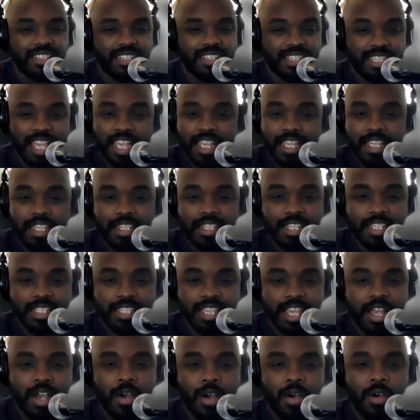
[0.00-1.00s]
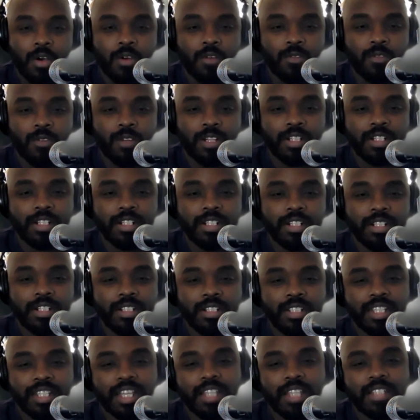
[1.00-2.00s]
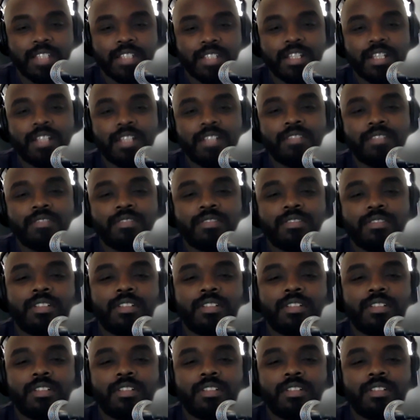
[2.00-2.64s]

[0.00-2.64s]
Is like, does that all run together kind of?